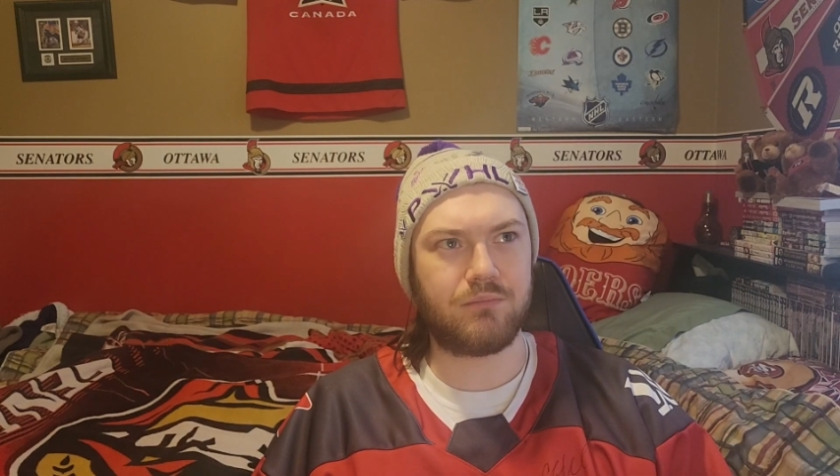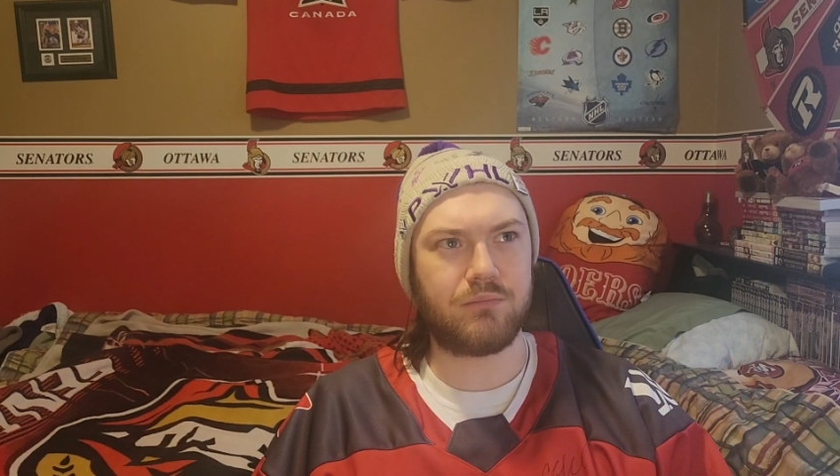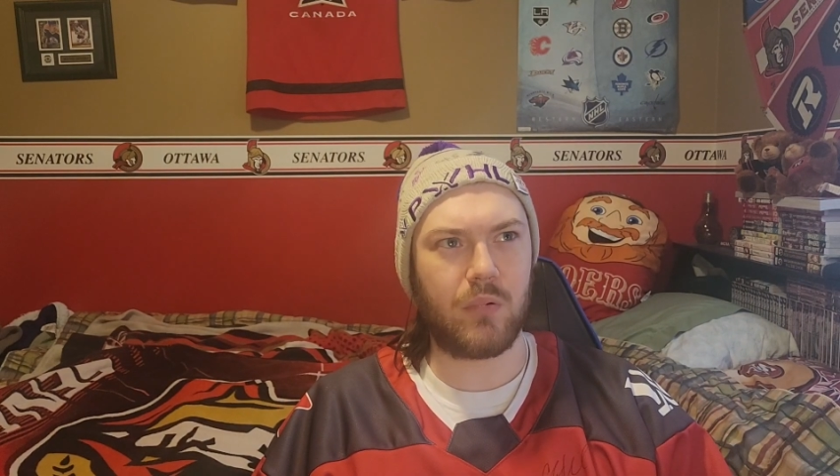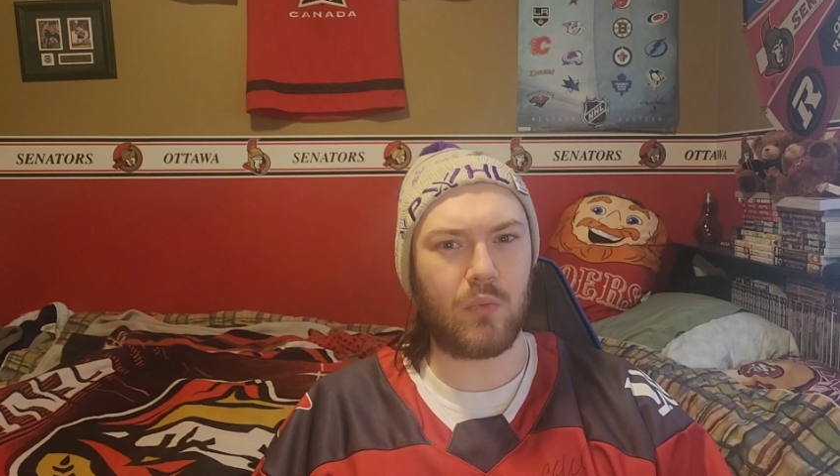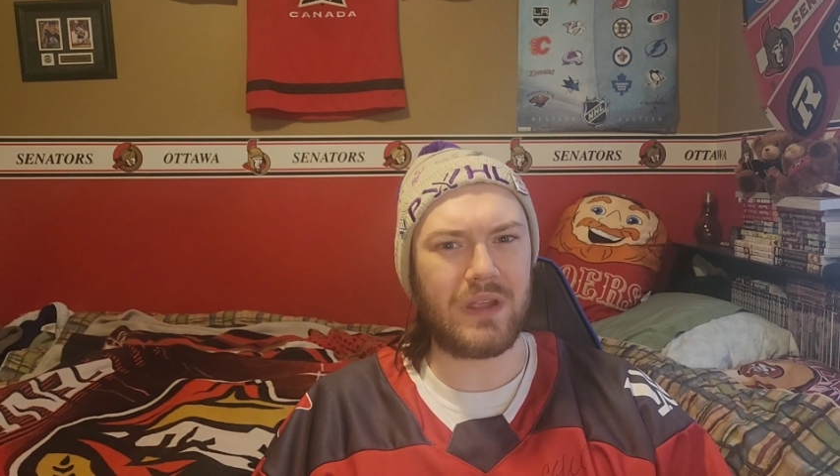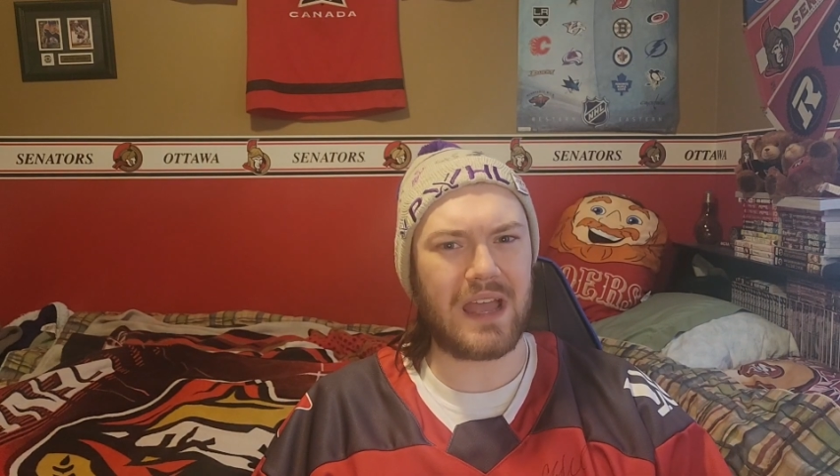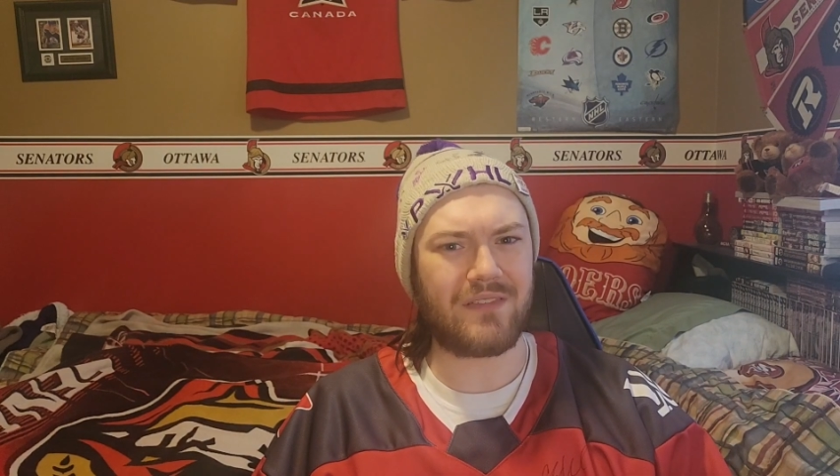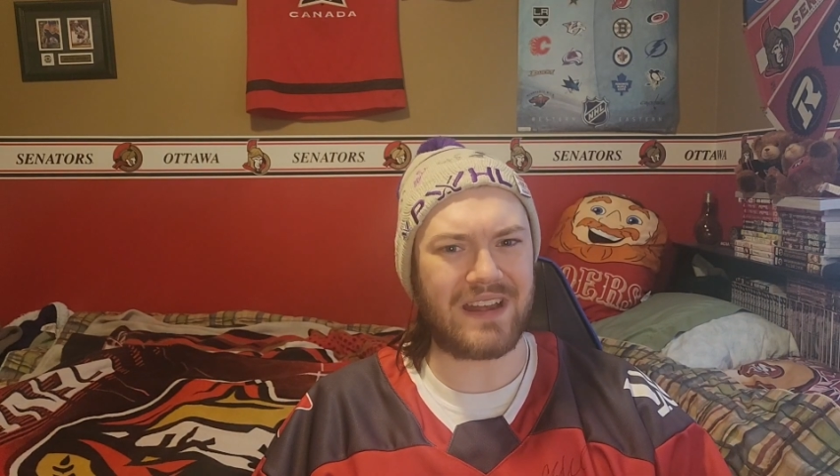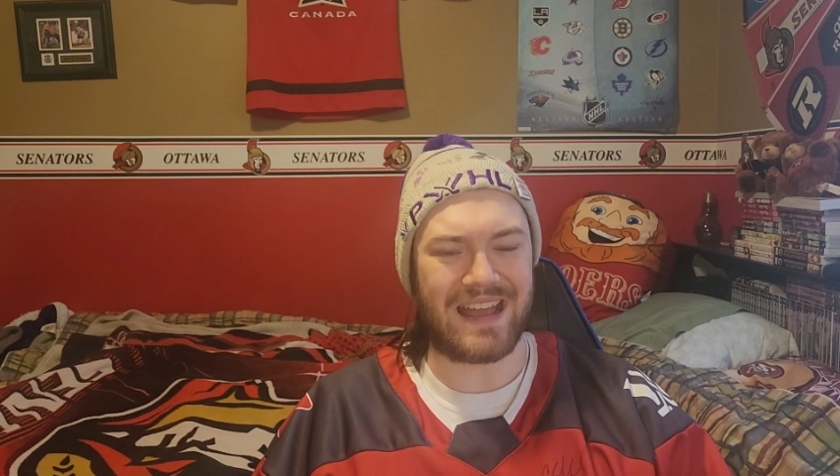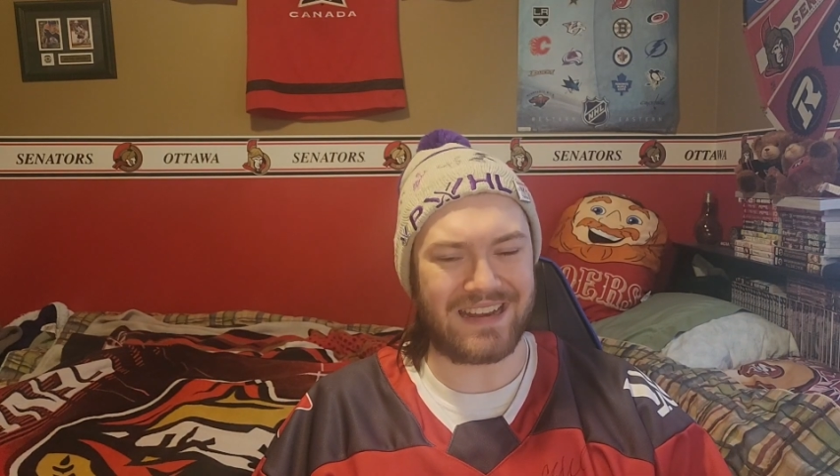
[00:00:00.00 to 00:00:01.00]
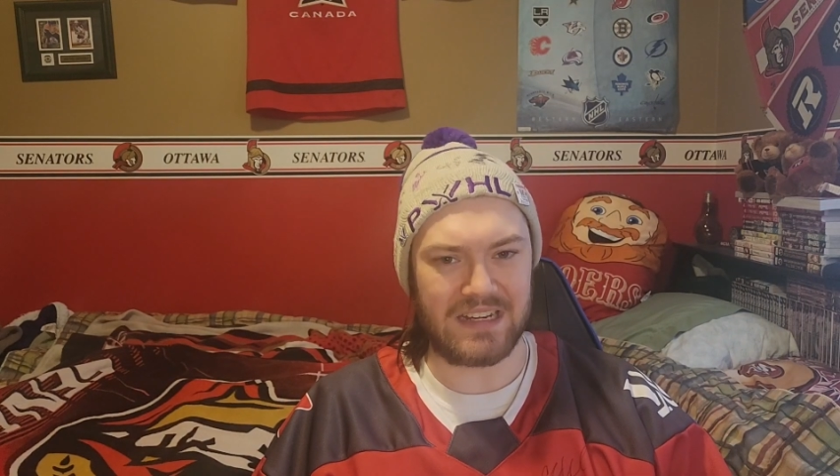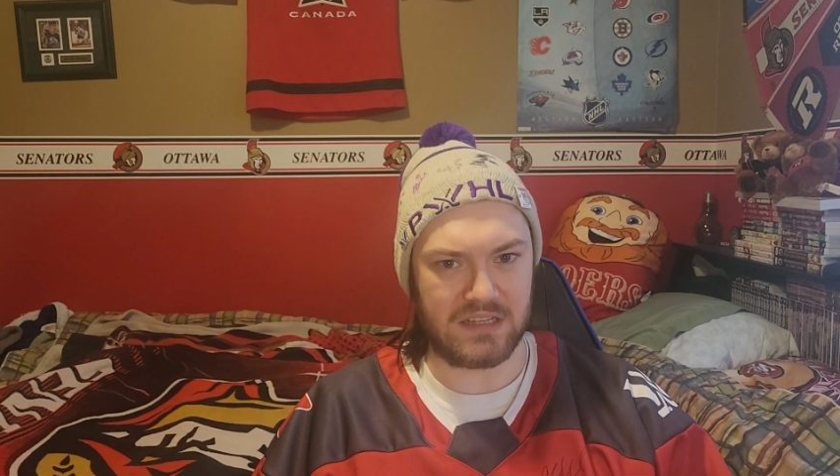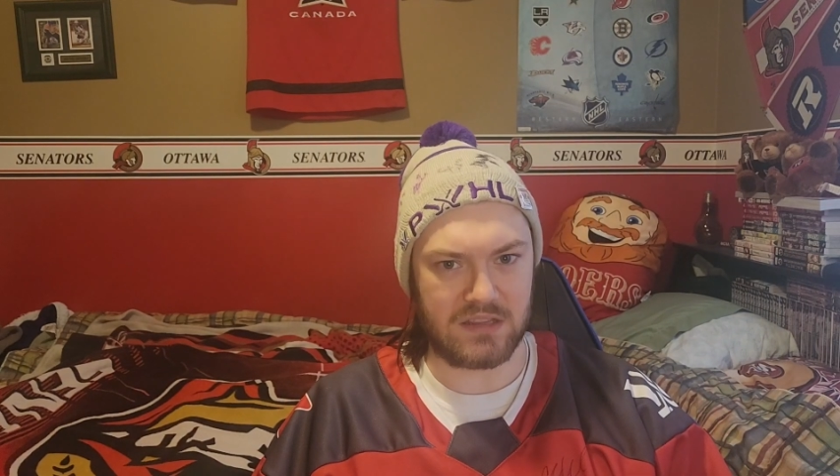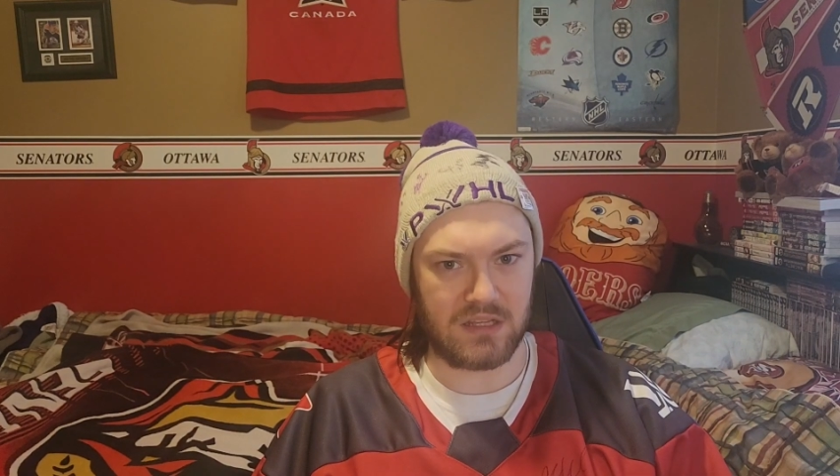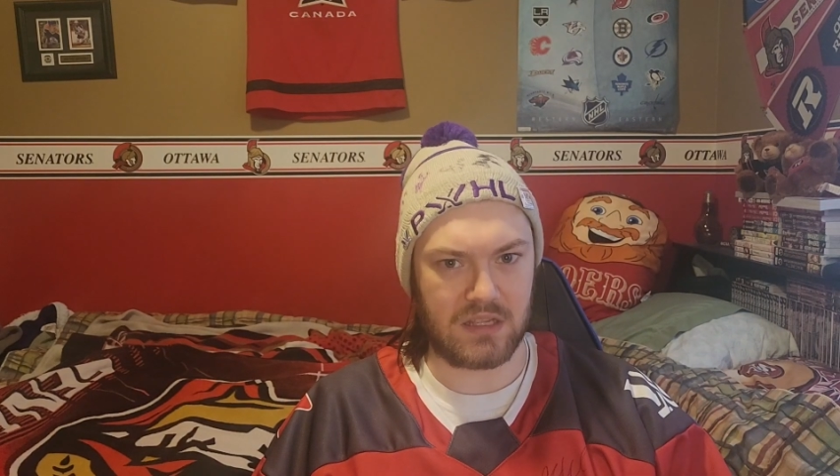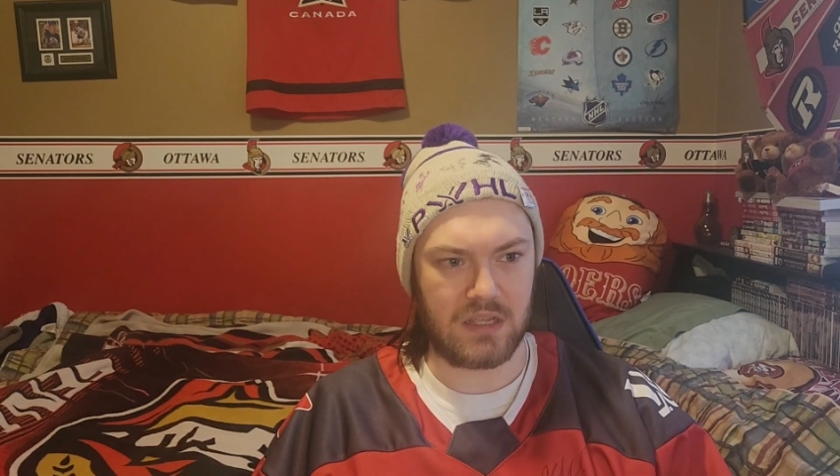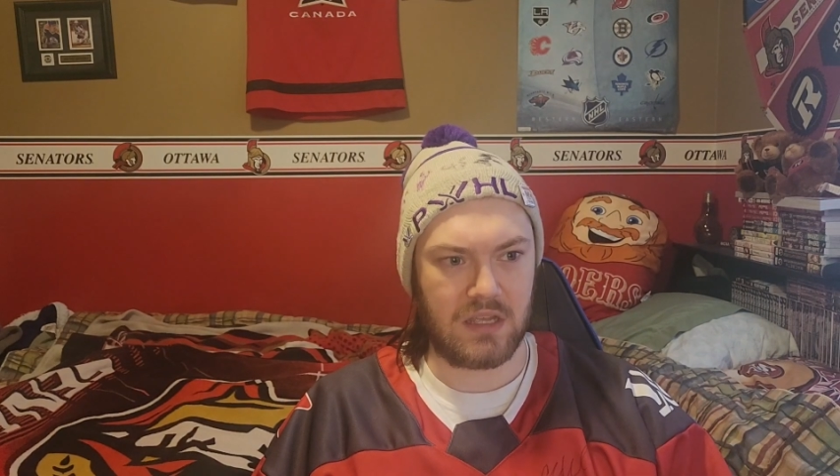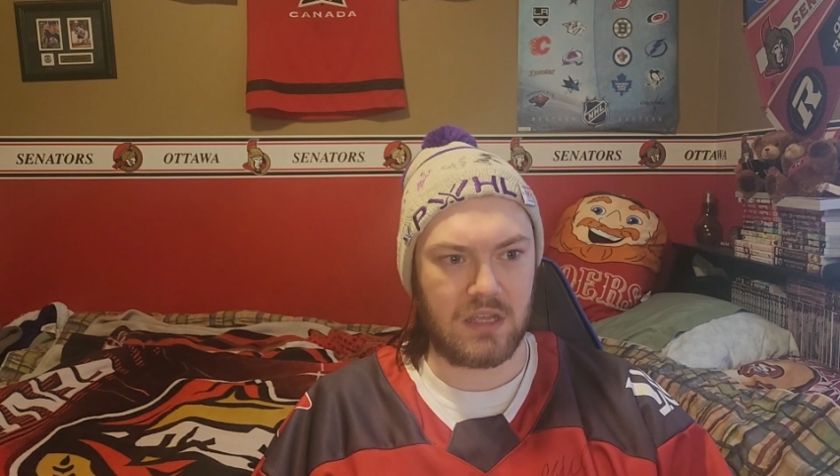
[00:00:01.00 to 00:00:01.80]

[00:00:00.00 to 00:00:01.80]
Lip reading: But we haven't had anything,